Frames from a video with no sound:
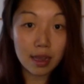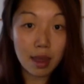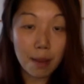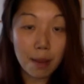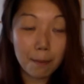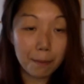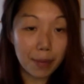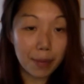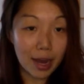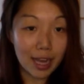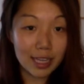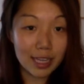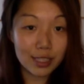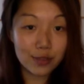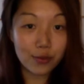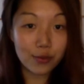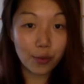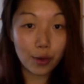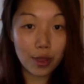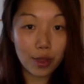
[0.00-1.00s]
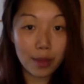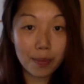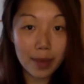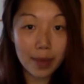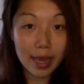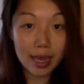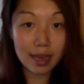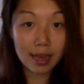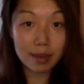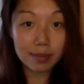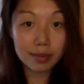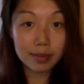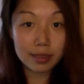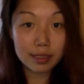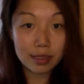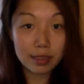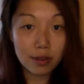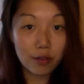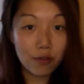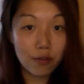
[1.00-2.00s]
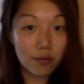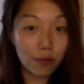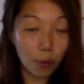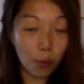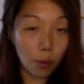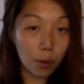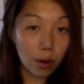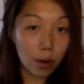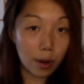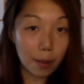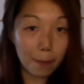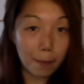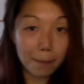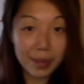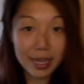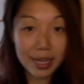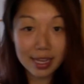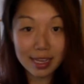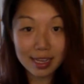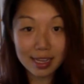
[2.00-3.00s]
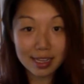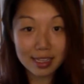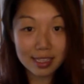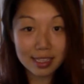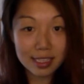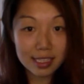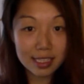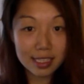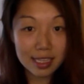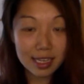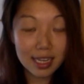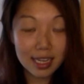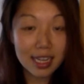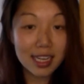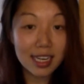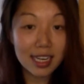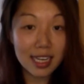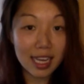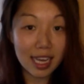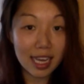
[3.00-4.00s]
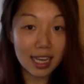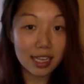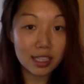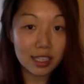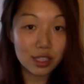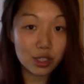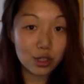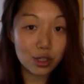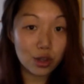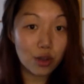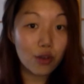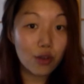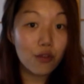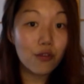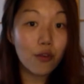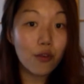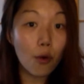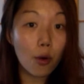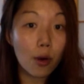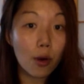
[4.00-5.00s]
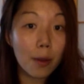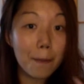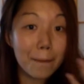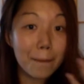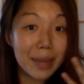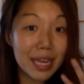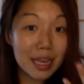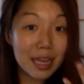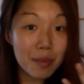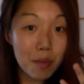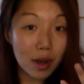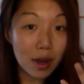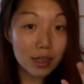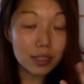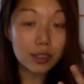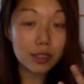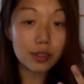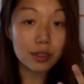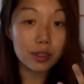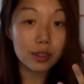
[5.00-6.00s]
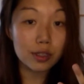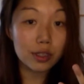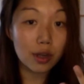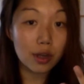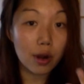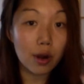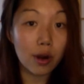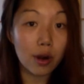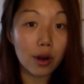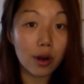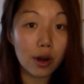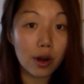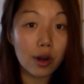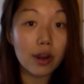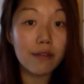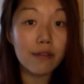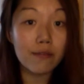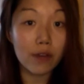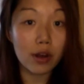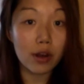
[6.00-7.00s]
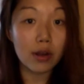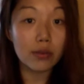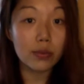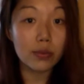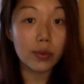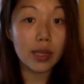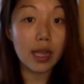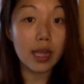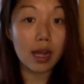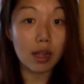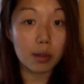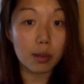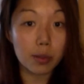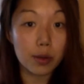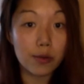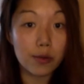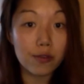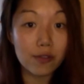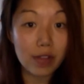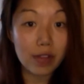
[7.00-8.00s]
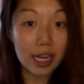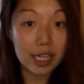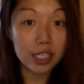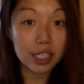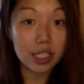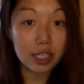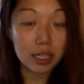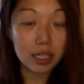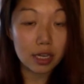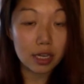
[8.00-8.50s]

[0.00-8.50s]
bis for the babes, 4 B's, indicates 4 B muscles are involved with elbow flexion.